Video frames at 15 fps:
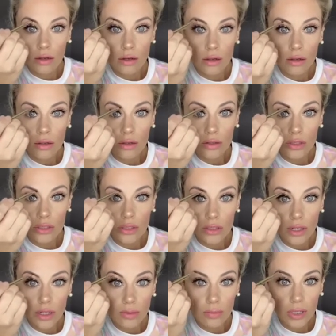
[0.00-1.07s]
and just
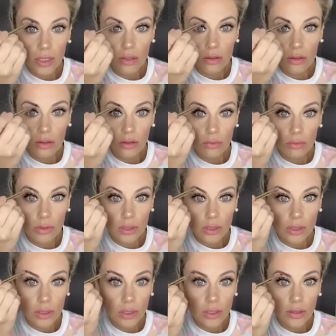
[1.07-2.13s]
like make it look really
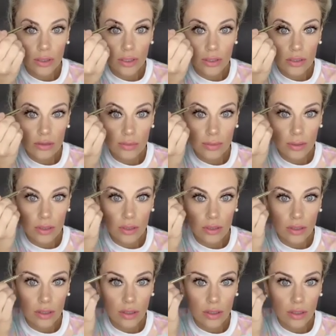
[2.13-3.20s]
crisp
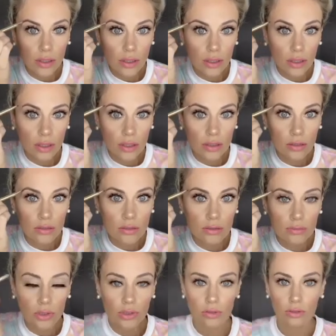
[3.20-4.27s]
and clean and
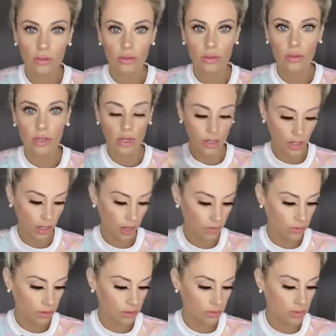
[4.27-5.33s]
smooth. And then I'll
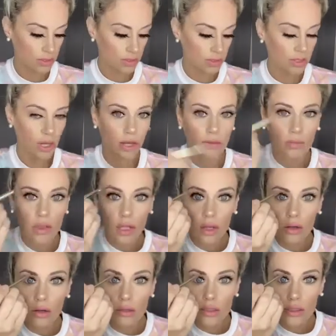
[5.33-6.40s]
do the same thing on
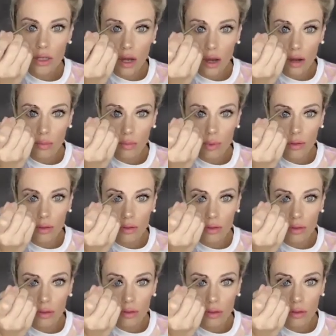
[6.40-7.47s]
the top.
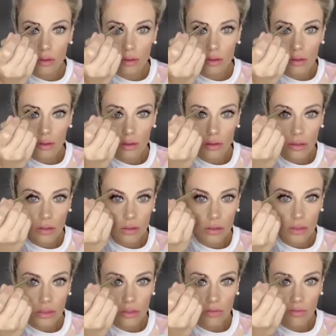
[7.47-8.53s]

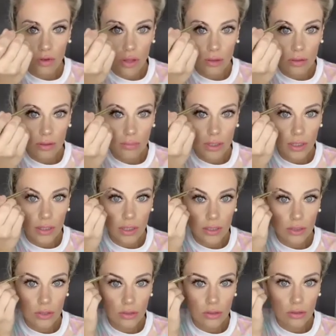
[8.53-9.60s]
Just following my
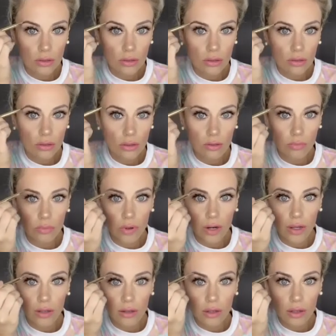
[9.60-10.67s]
natural brow
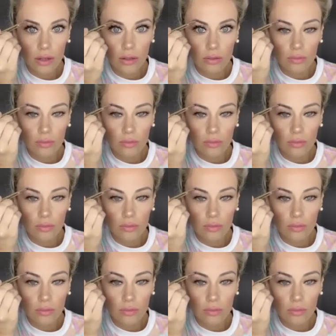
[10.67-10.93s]
line.